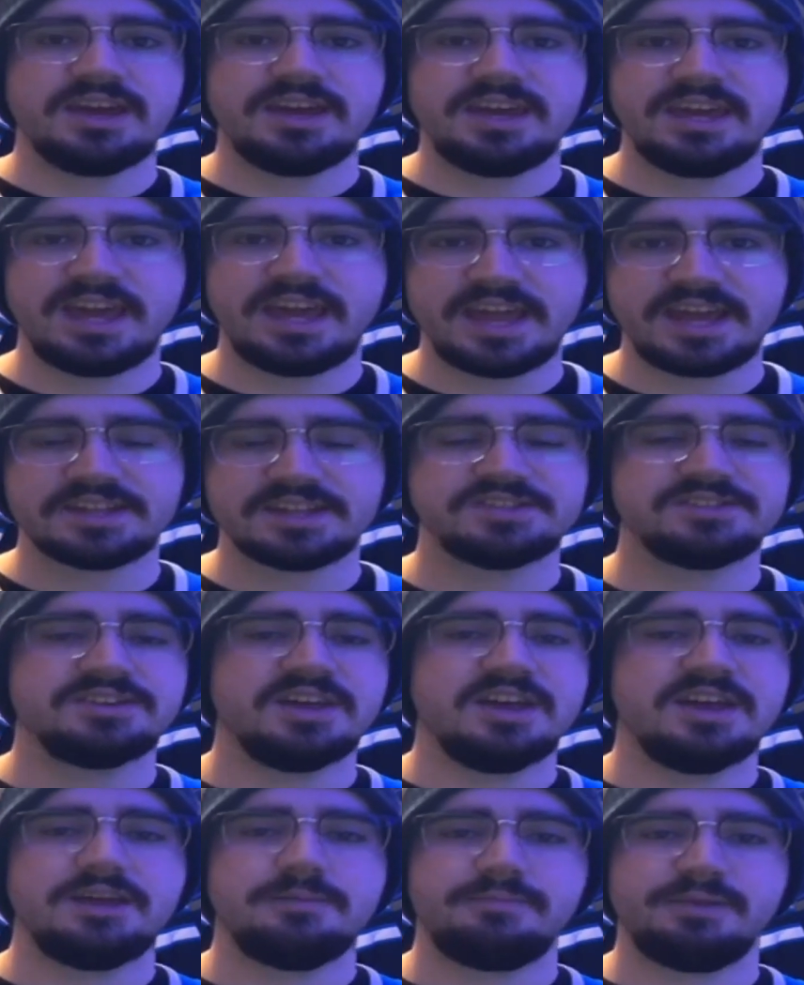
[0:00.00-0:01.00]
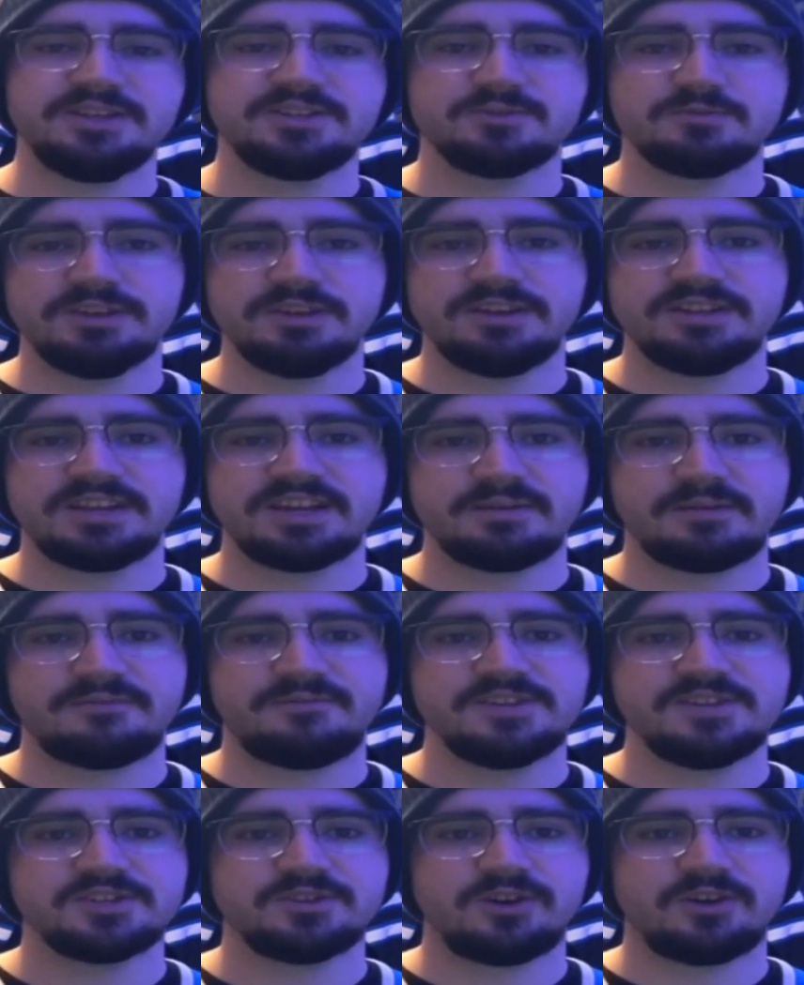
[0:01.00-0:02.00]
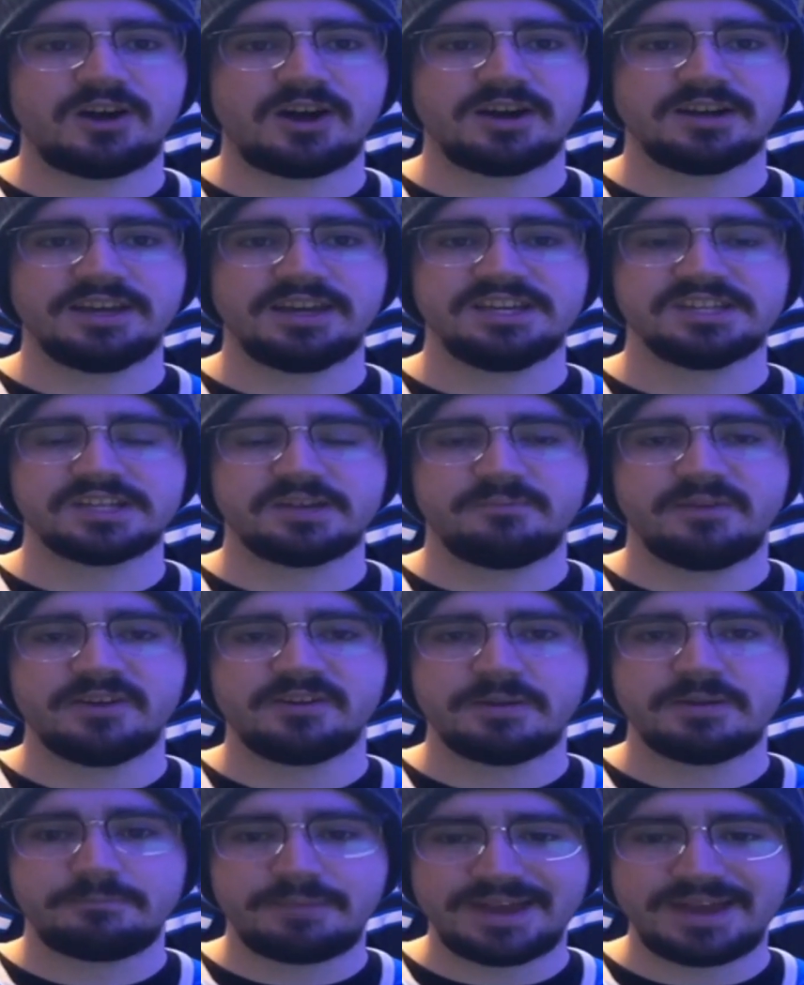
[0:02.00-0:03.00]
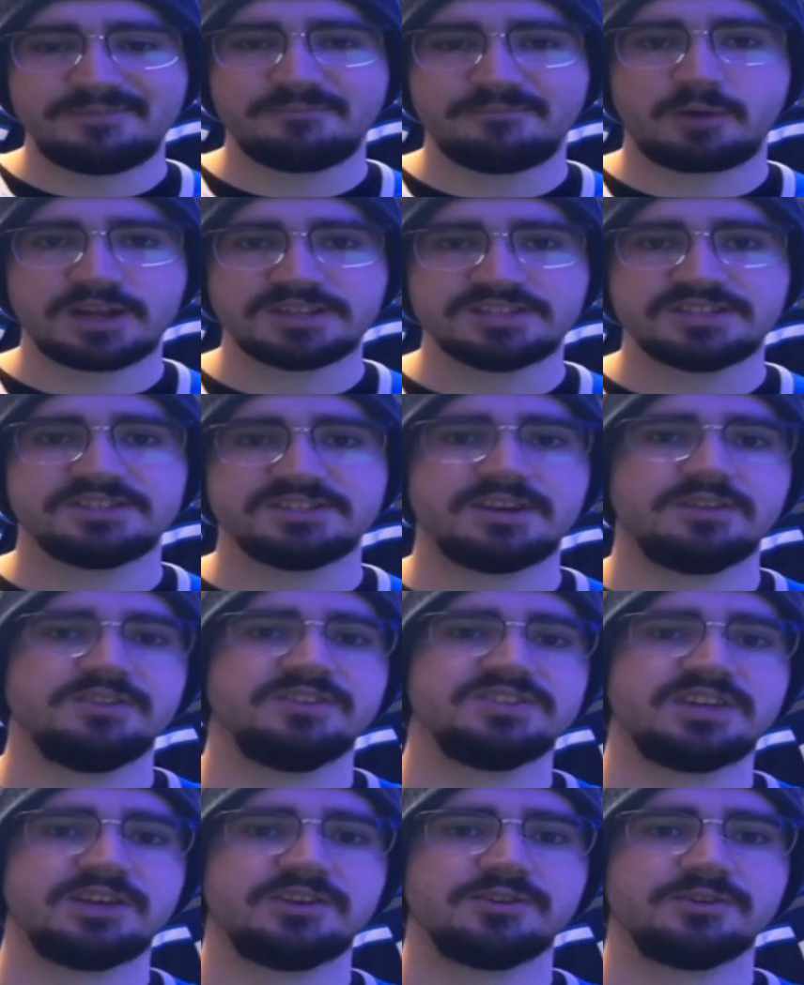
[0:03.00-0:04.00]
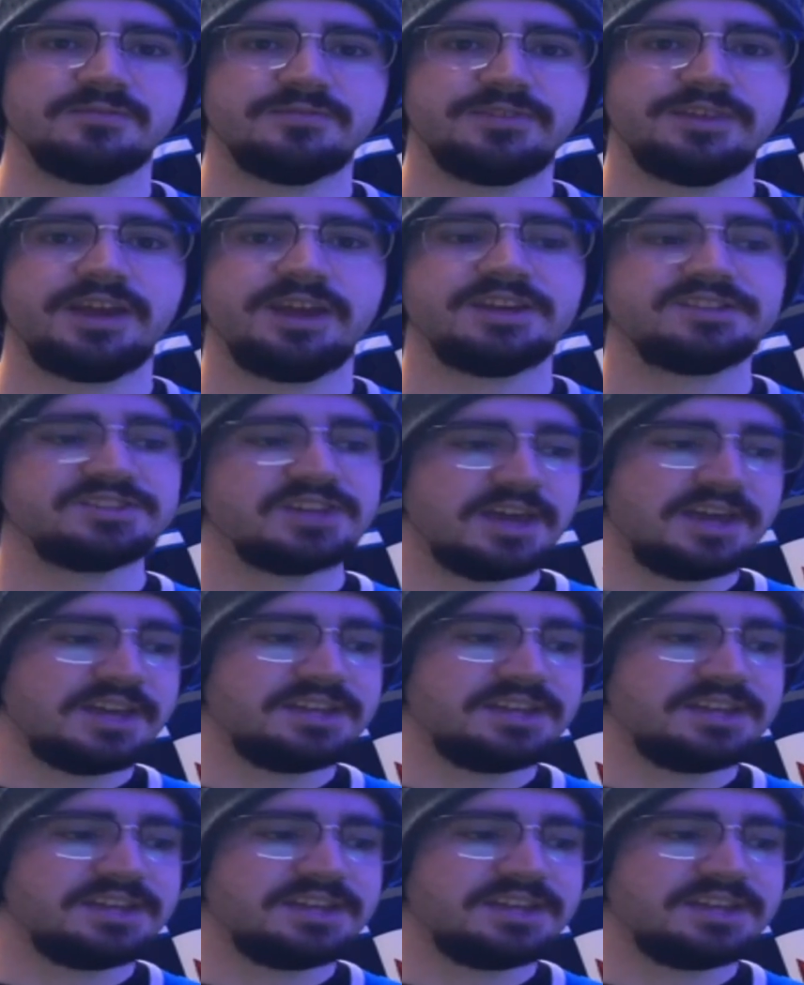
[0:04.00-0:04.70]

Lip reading: He hits. He plays a really good type of physical hockey. He's a very big presence down the center of the ice.